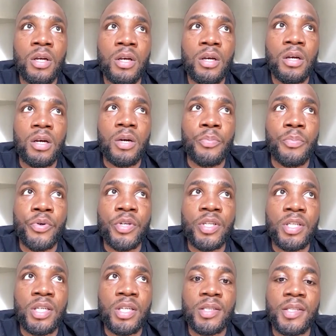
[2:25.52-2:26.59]
a
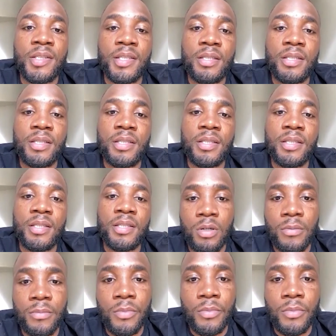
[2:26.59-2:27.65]
pre-existing
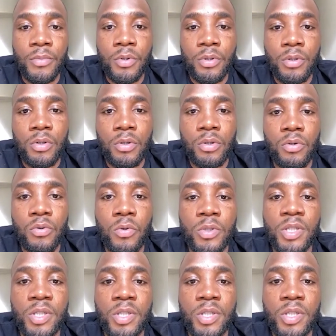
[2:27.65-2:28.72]
um
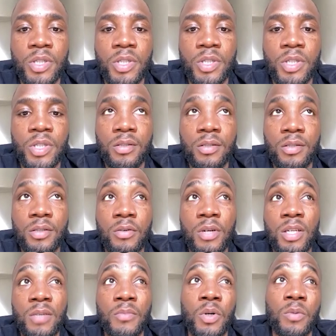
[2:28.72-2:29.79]
organization. So at the
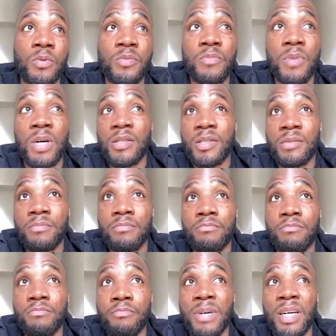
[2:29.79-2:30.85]
moment, it's
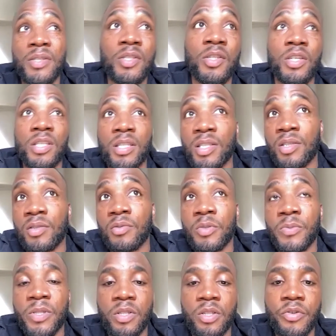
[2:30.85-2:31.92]
bouncing ideas. We speak
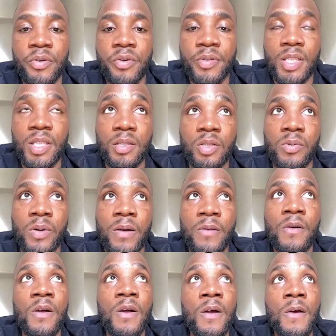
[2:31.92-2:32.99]
to the UFC as well.
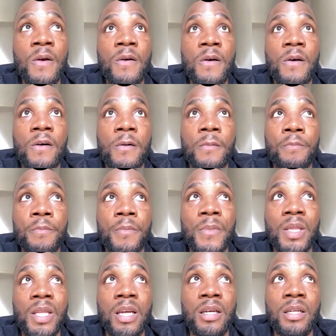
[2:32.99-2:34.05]

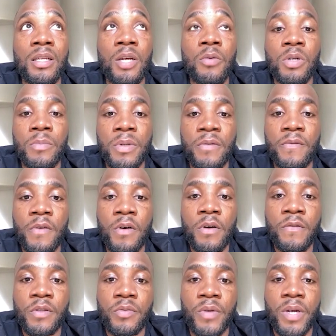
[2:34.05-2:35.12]
They want to be involved
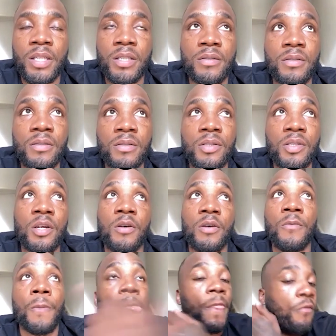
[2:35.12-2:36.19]
as well, and so
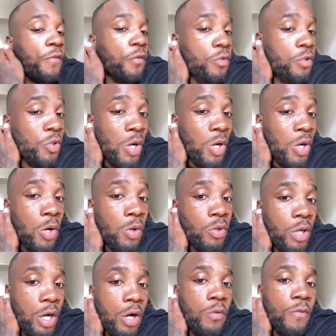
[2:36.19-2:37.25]
we think we can do our
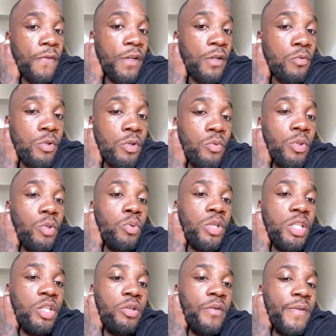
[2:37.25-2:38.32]
own thing with the
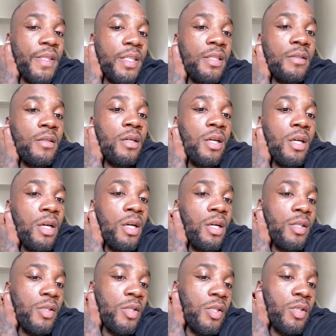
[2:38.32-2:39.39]
UFC, and
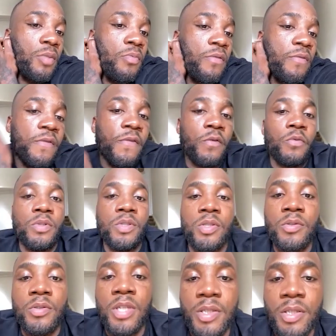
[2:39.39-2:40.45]
so it's moving forward. So
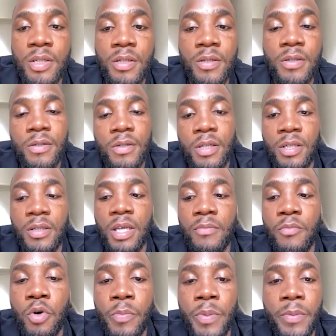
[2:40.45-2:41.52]
that's good. We're getting
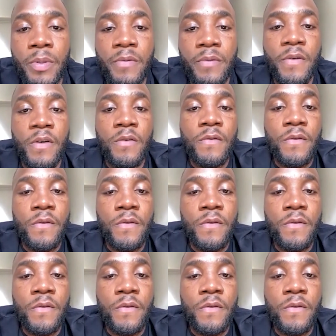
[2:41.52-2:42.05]
more people involved.